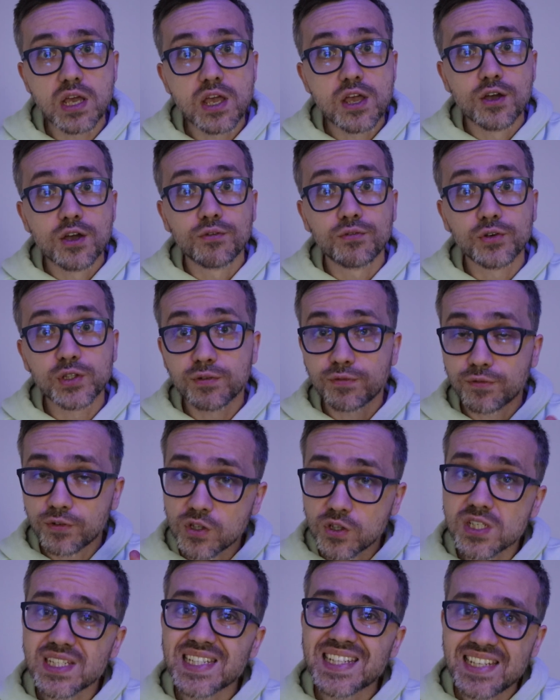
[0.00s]
For the
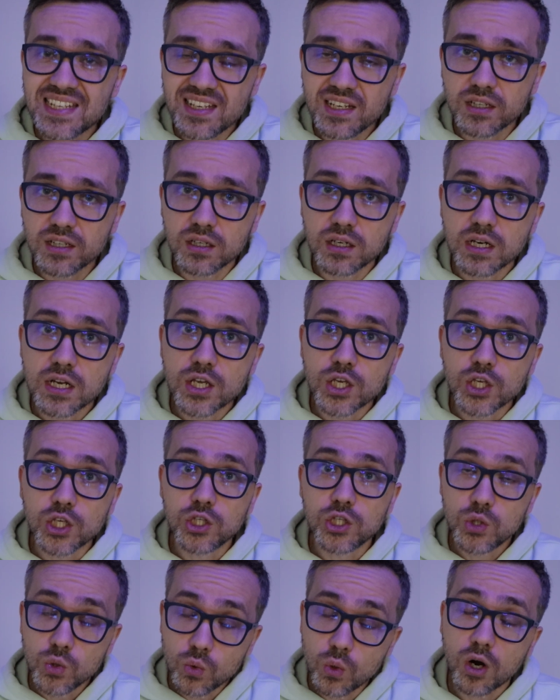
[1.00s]
first year,
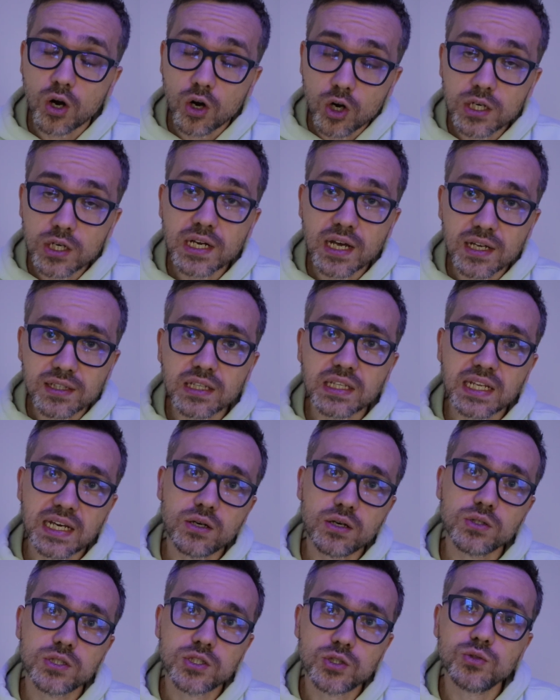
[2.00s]
you are not
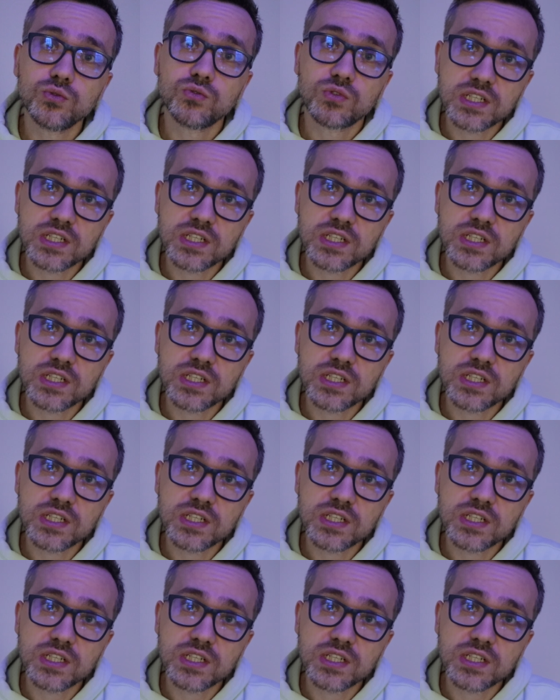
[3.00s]
allowed to